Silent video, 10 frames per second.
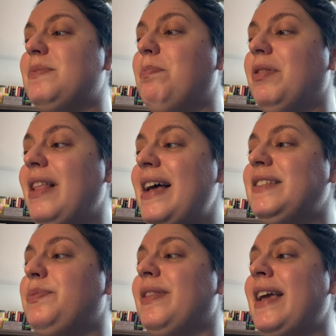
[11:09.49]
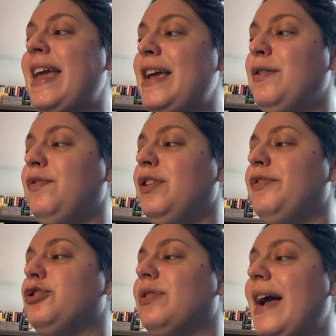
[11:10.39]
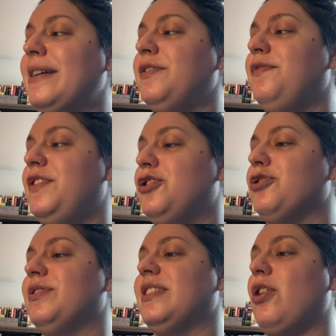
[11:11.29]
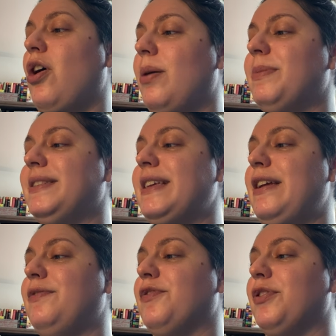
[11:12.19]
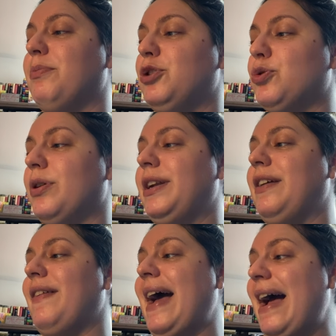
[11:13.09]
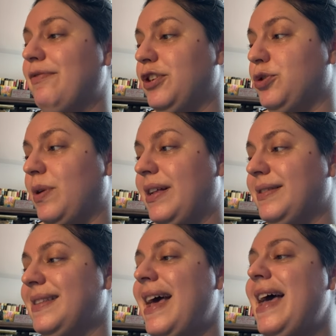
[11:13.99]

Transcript: blessed with a handful of attractive features that compensate for the majority of average ones,